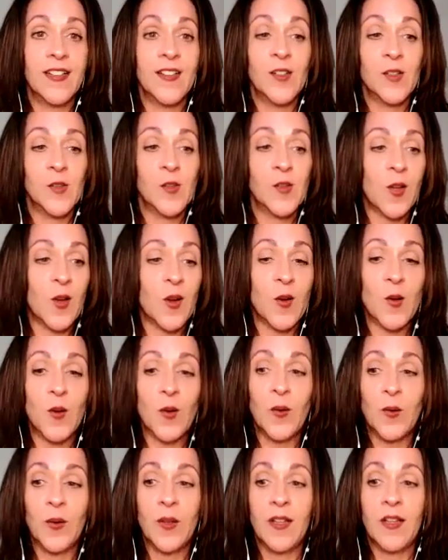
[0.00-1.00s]

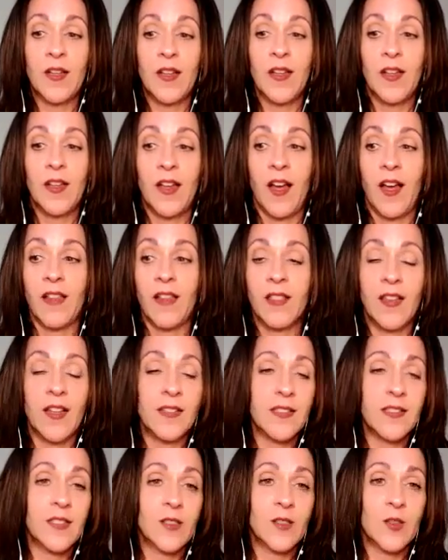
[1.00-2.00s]
So,
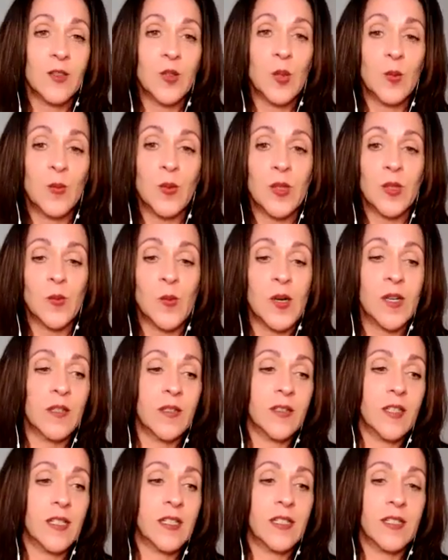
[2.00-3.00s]
unless they're super
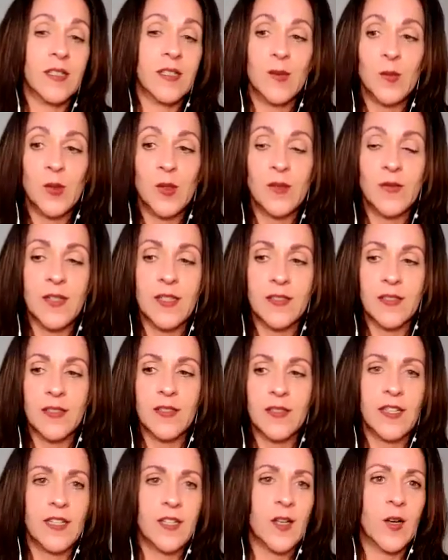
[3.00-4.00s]
smart, like in the movies,
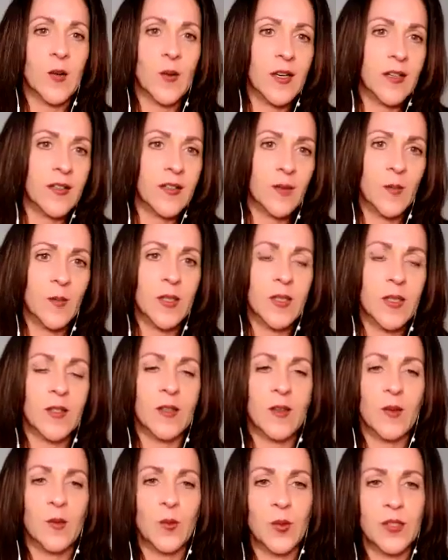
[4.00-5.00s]
and they go out in the middle
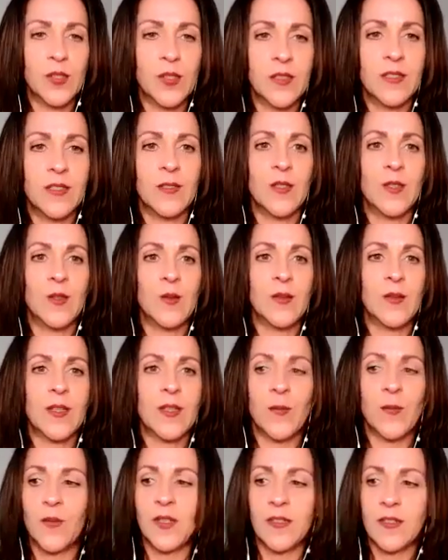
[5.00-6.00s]
of the woods and do
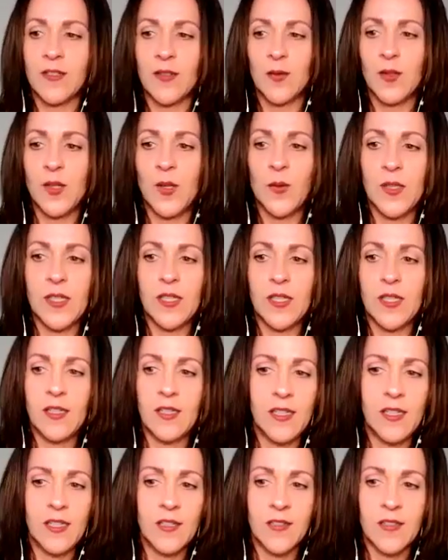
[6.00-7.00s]
something so no one can
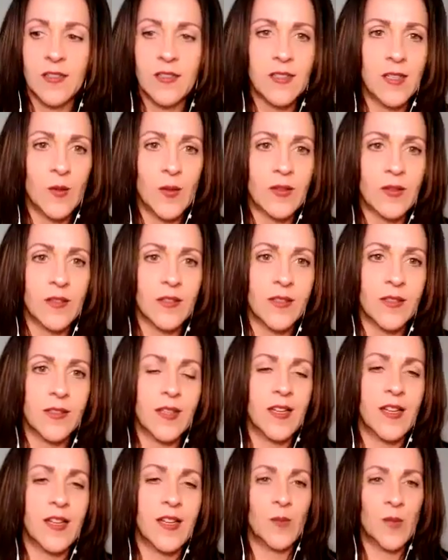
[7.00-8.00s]
hear and see what they're
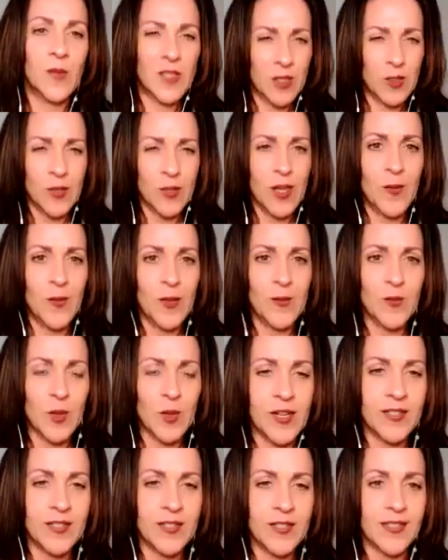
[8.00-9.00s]
saying. But do you get what I'm
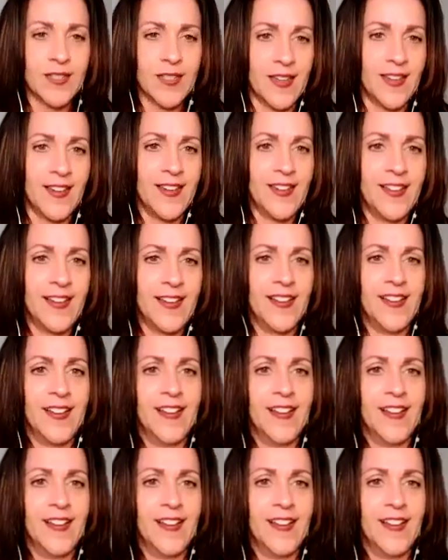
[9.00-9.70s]
trying to say?